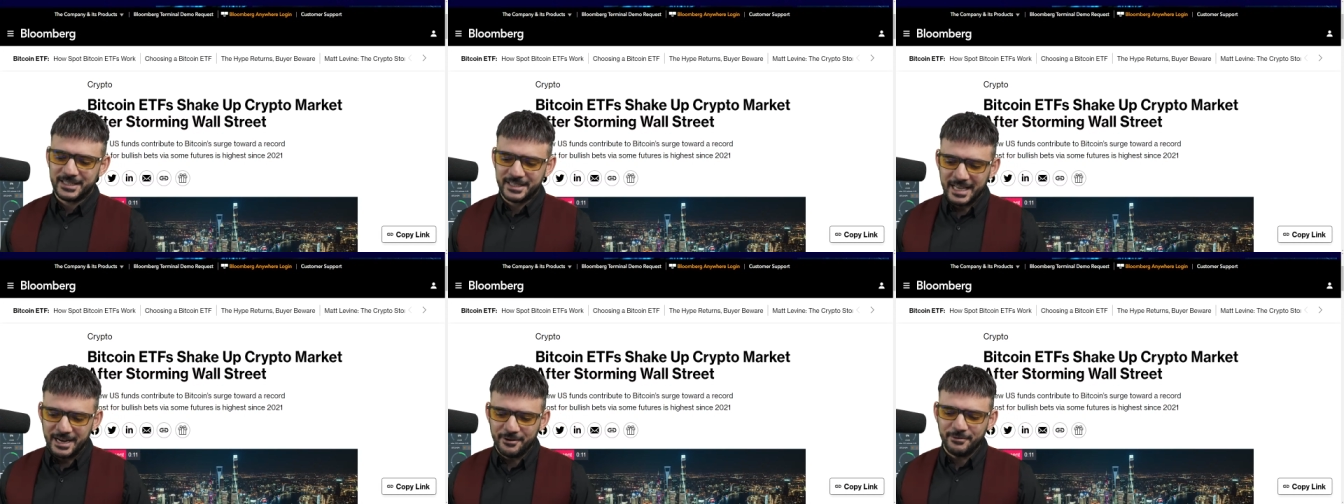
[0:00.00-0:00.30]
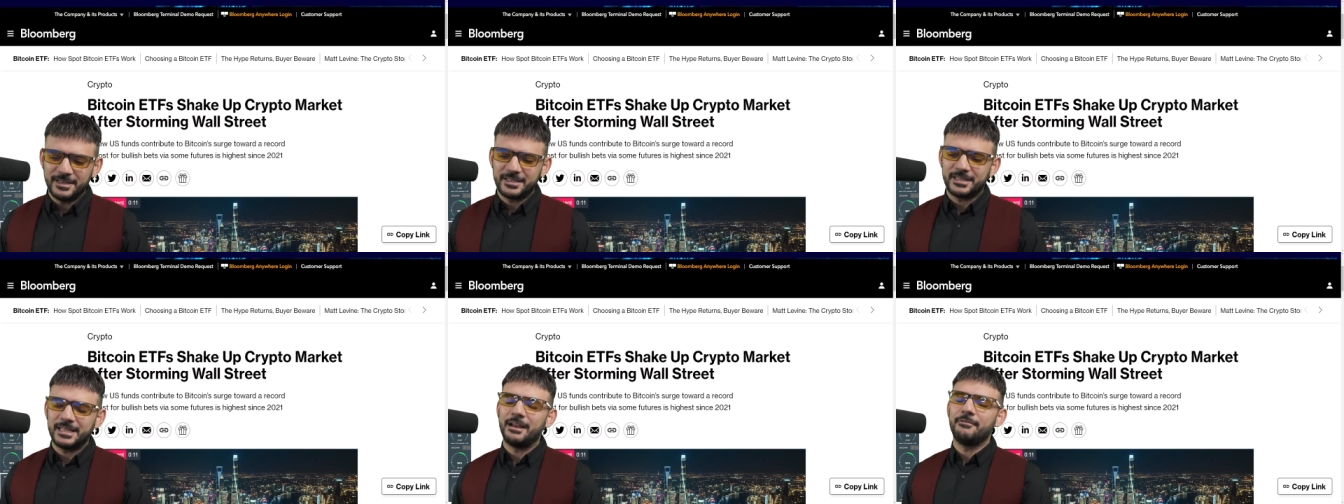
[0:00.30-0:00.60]
there
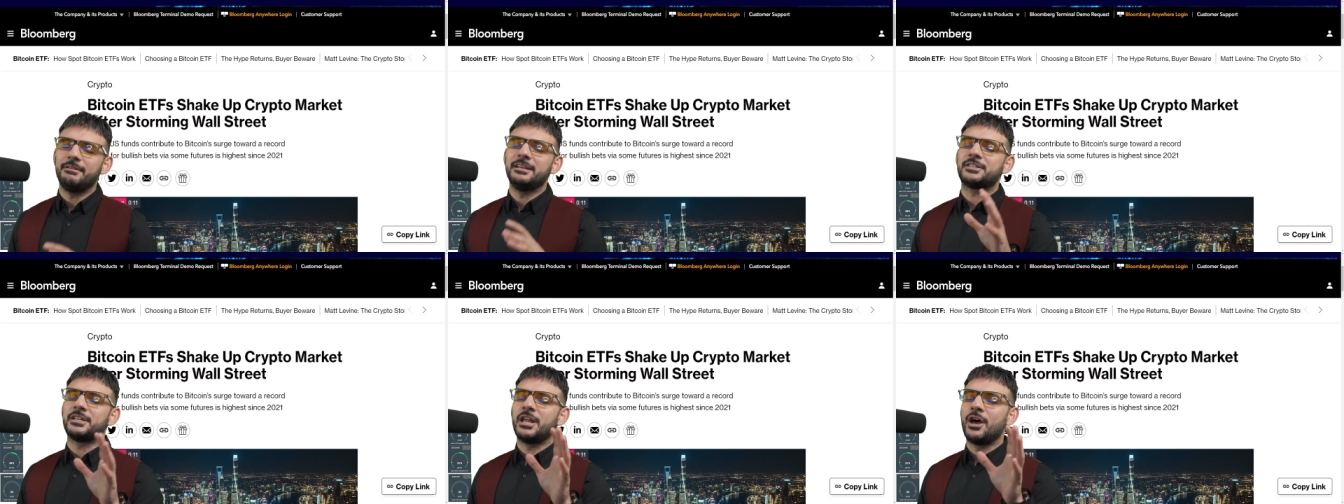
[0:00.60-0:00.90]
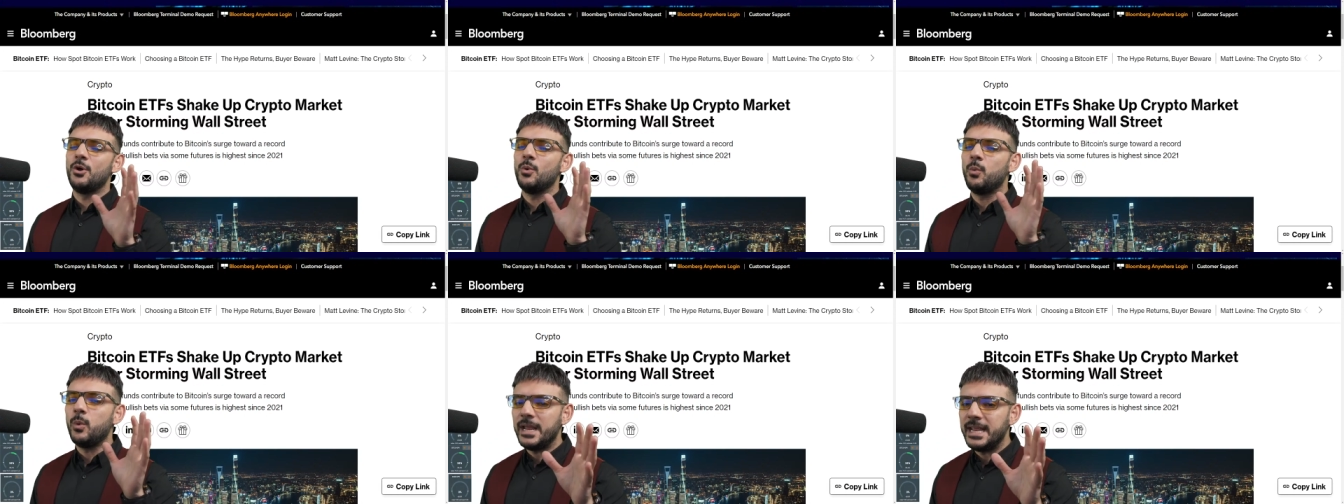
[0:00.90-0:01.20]
is there is
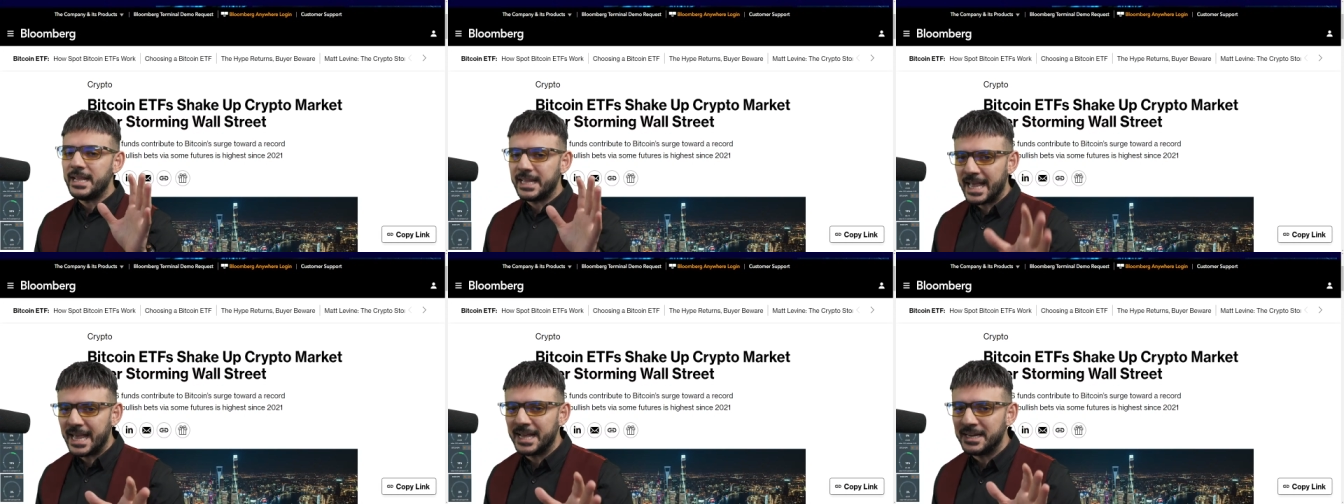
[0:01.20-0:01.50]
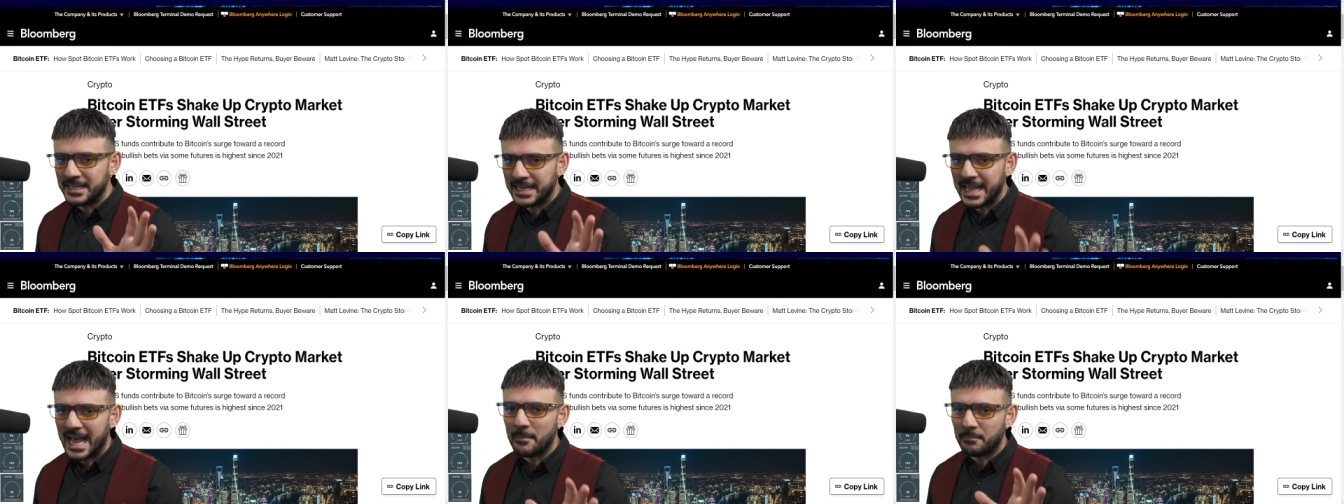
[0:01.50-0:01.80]
no
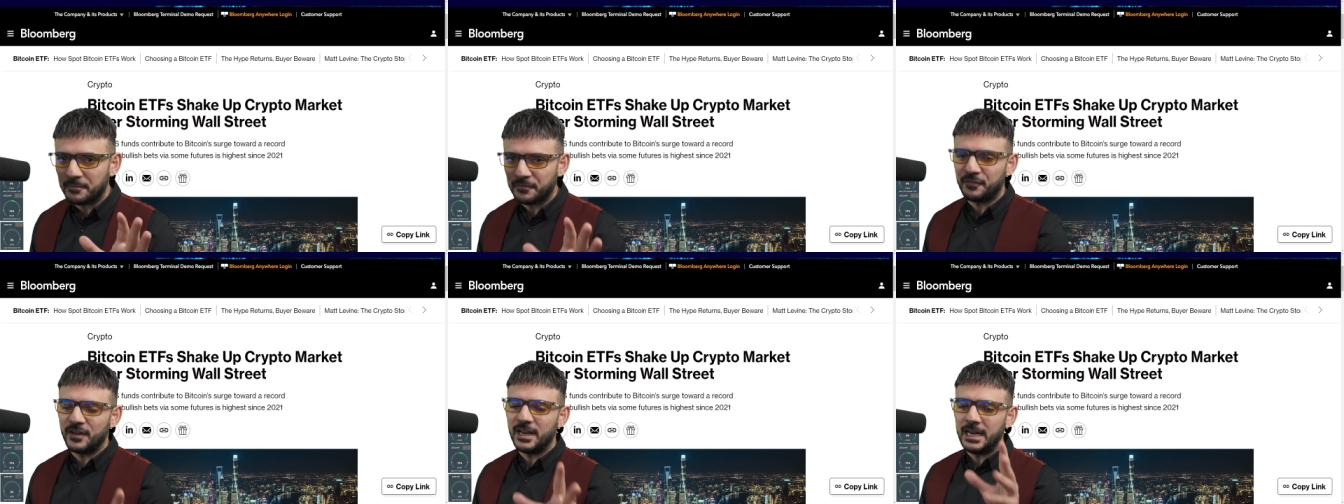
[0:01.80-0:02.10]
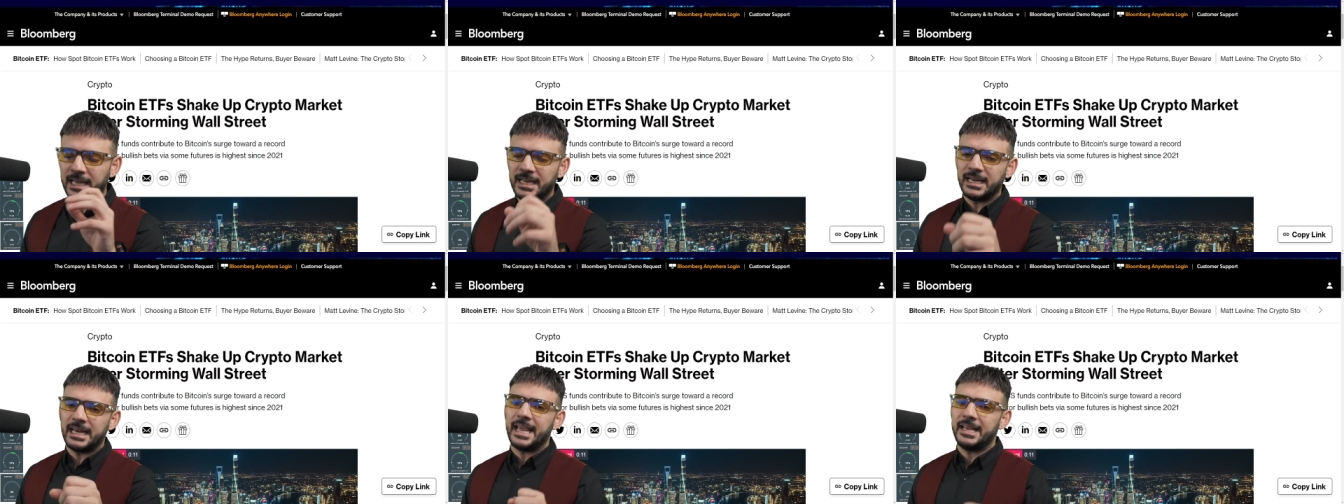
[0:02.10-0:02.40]
weekend gap
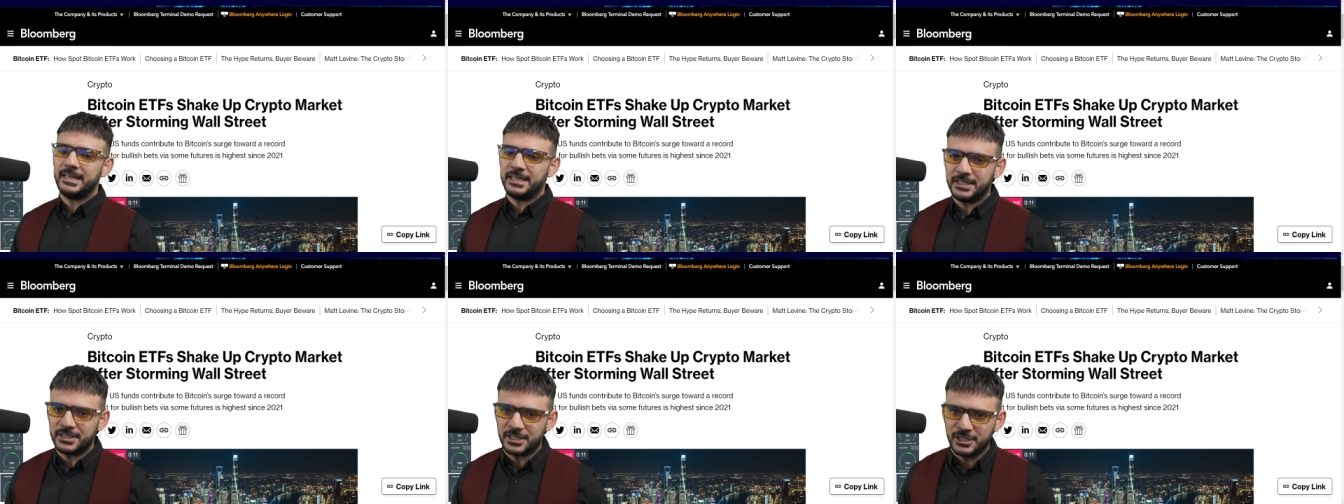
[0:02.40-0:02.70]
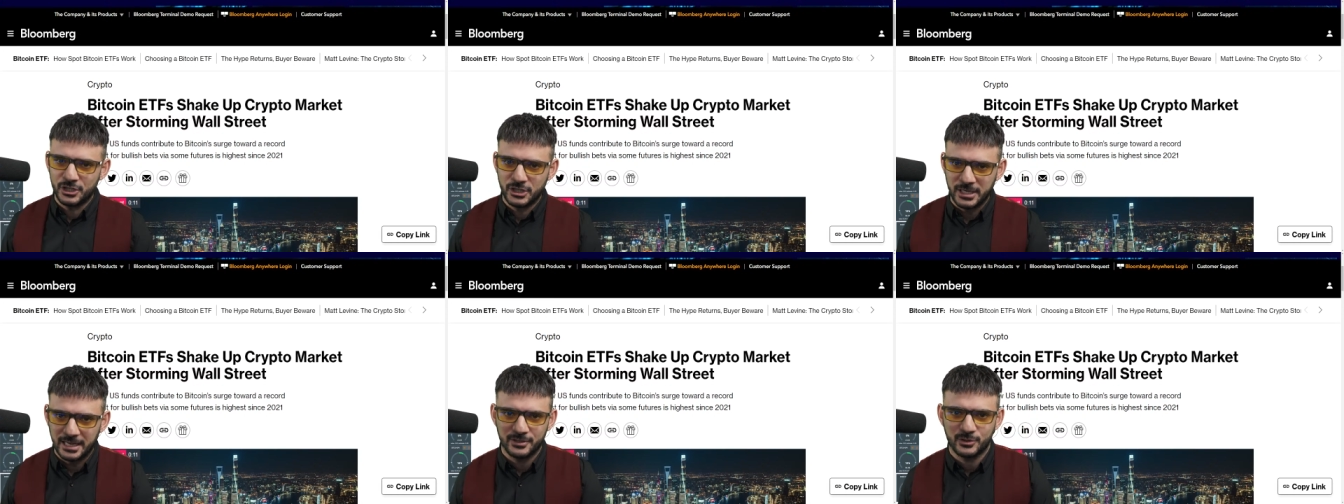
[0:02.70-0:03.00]
filling, ladies
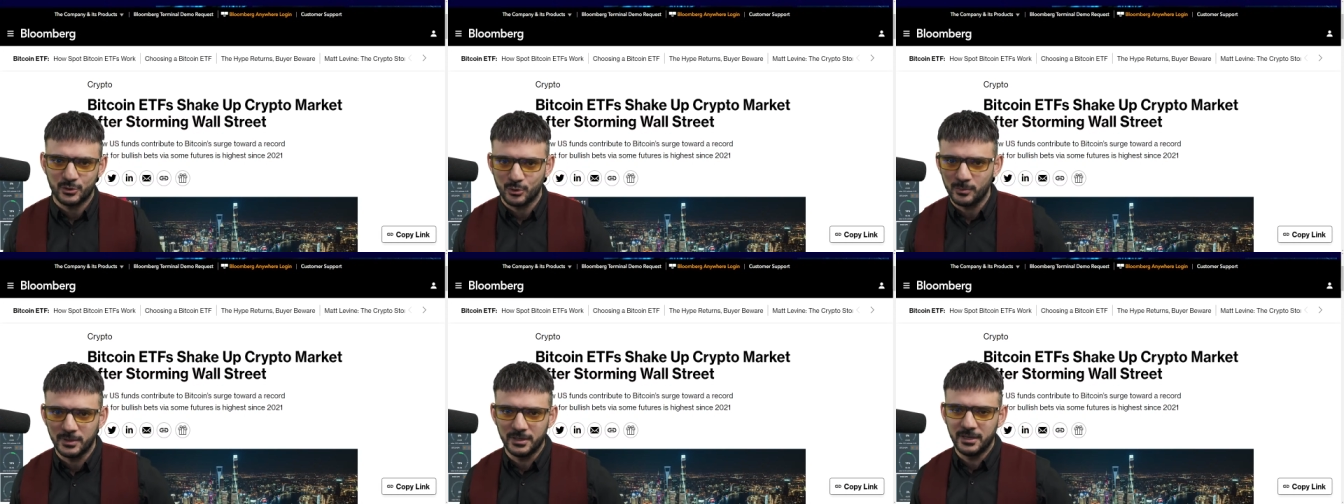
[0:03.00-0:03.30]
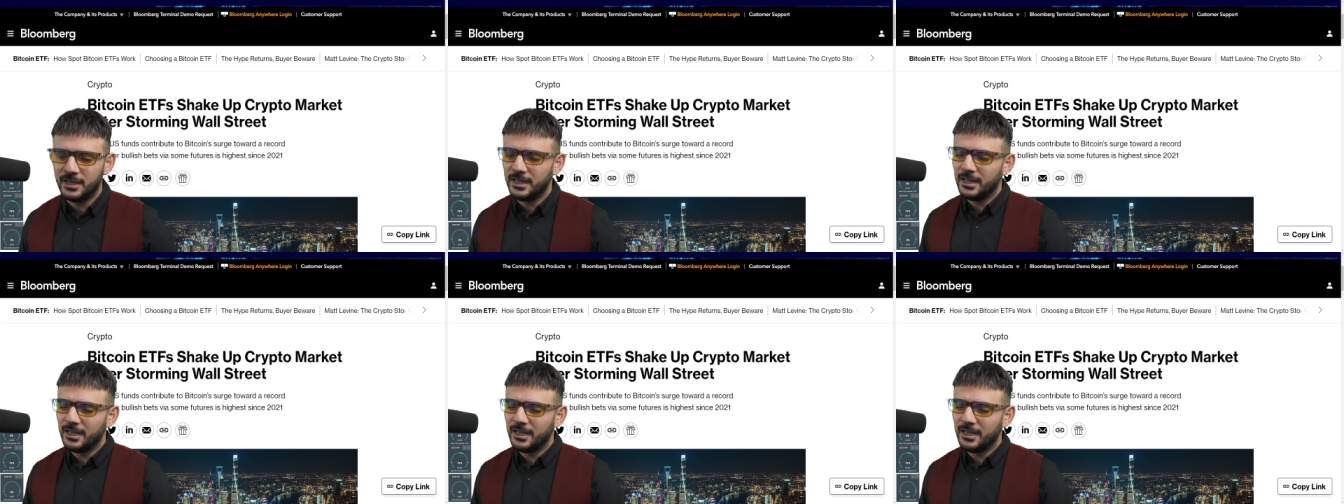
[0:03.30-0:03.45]
and gentlemen.